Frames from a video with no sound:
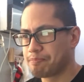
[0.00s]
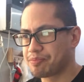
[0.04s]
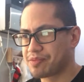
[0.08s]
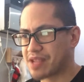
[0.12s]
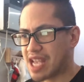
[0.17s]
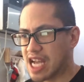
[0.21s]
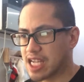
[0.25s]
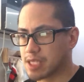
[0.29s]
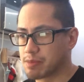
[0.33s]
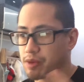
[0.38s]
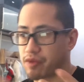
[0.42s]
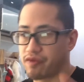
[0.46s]

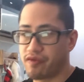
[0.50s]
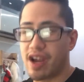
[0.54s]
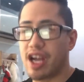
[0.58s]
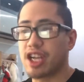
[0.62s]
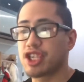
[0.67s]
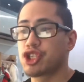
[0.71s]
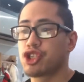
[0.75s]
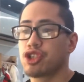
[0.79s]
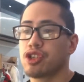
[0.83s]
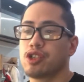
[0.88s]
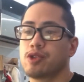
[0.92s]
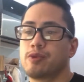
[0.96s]
As
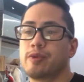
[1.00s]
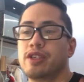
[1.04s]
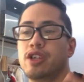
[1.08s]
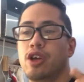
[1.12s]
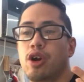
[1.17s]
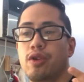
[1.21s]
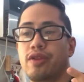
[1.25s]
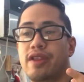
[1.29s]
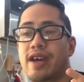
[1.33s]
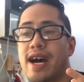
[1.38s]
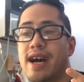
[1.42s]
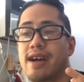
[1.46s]
professionals, we
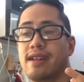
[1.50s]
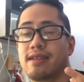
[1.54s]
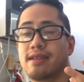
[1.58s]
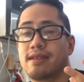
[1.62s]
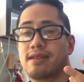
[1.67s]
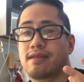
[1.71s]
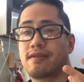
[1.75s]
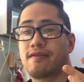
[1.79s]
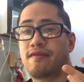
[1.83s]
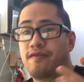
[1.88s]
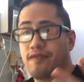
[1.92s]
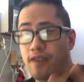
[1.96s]
know that
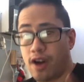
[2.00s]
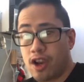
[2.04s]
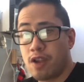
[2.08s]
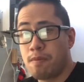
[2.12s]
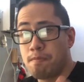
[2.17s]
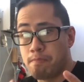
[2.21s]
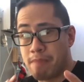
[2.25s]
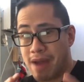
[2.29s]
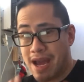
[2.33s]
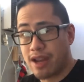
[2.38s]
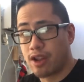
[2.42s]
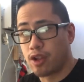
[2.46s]

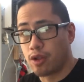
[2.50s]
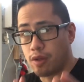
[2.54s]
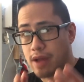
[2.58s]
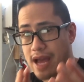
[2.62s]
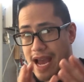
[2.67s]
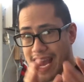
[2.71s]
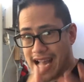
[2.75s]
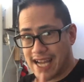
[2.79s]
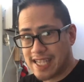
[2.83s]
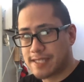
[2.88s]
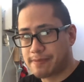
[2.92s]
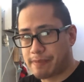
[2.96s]
fundamental
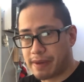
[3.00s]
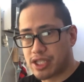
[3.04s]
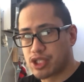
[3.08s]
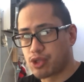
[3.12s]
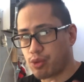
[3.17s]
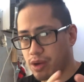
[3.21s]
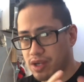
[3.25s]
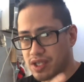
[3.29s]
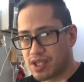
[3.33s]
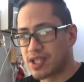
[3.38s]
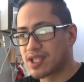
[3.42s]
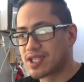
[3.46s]
aspect
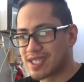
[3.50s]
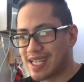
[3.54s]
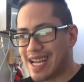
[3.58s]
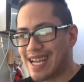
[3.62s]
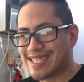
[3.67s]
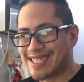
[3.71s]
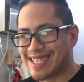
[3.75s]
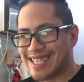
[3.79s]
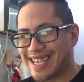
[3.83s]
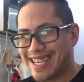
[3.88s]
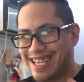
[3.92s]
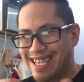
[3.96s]
to our
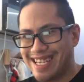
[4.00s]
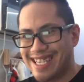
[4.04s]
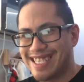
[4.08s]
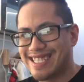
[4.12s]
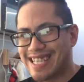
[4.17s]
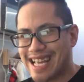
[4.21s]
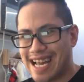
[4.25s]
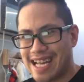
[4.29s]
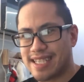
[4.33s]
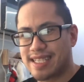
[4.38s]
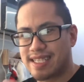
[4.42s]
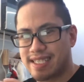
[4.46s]
success is
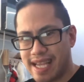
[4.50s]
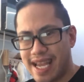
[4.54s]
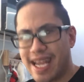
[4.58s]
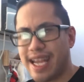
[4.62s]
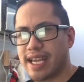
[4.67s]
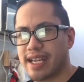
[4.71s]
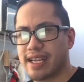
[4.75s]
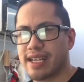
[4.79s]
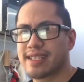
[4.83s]
that saying.